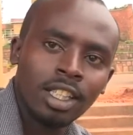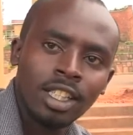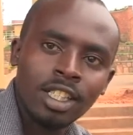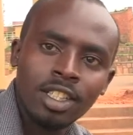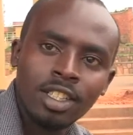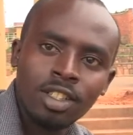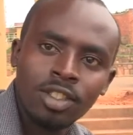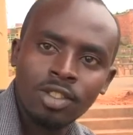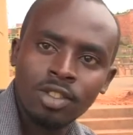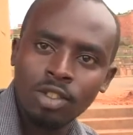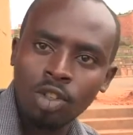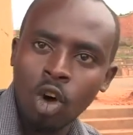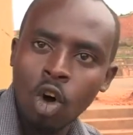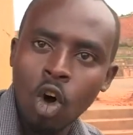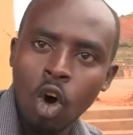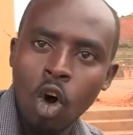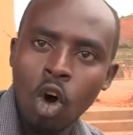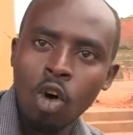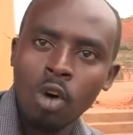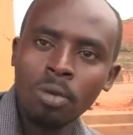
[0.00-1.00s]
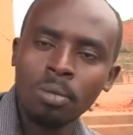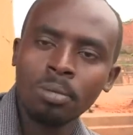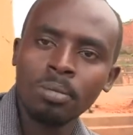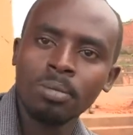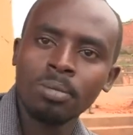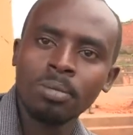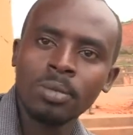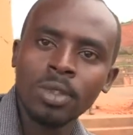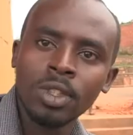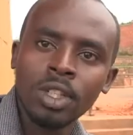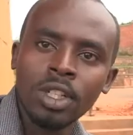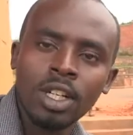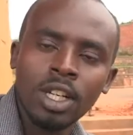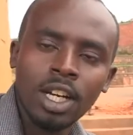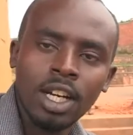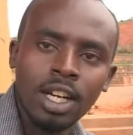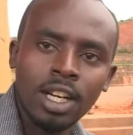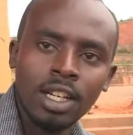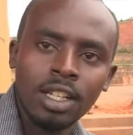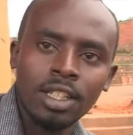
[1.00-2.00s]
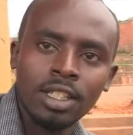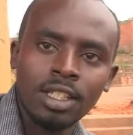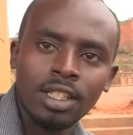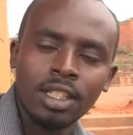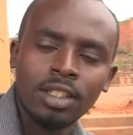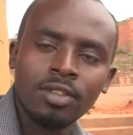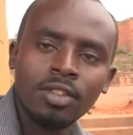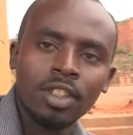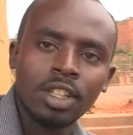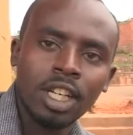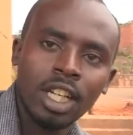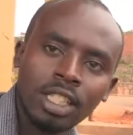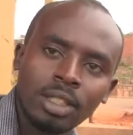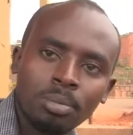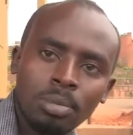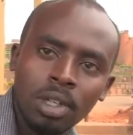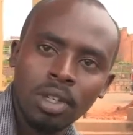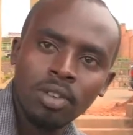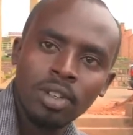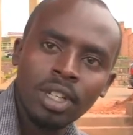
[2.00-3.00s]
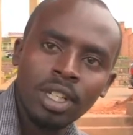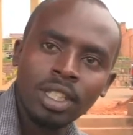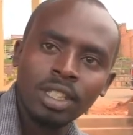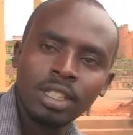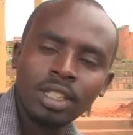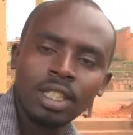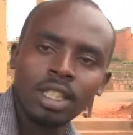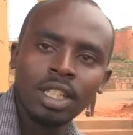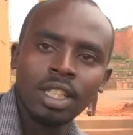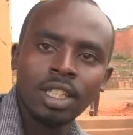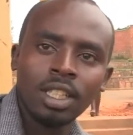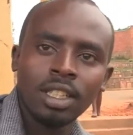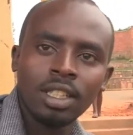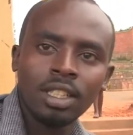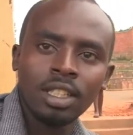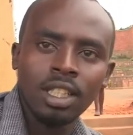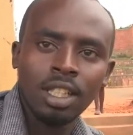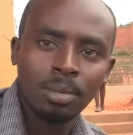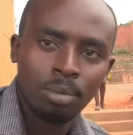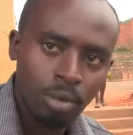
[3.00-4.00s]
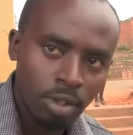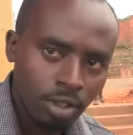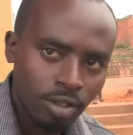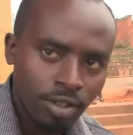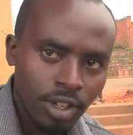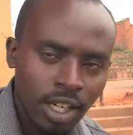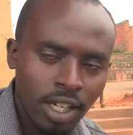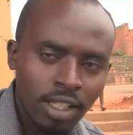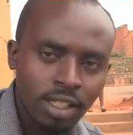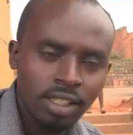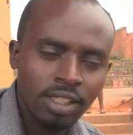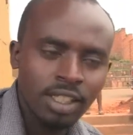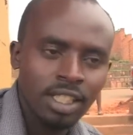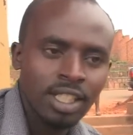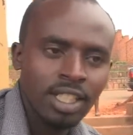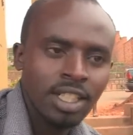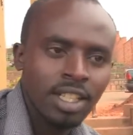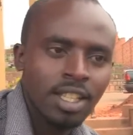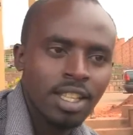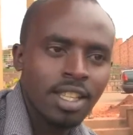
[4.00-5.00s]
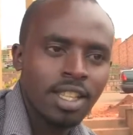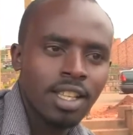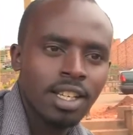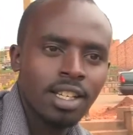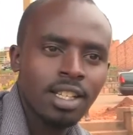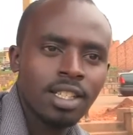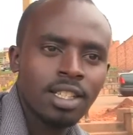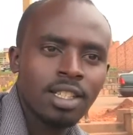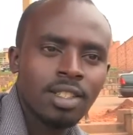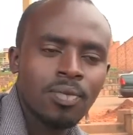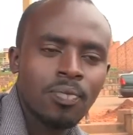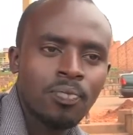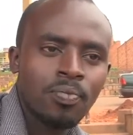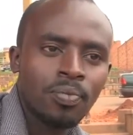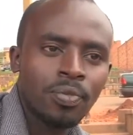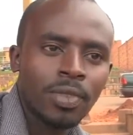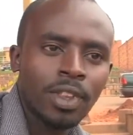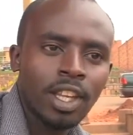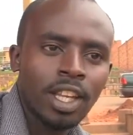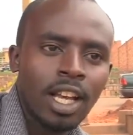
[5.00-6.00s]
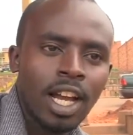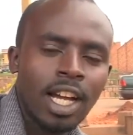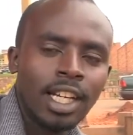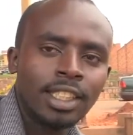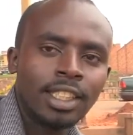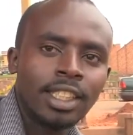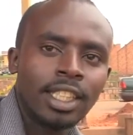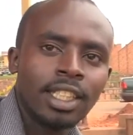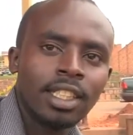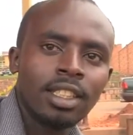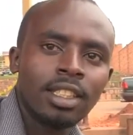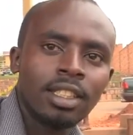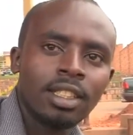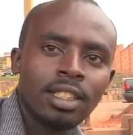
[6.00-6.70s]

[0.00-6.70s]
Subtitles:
his home, and if he has parents, like the profile. Then I take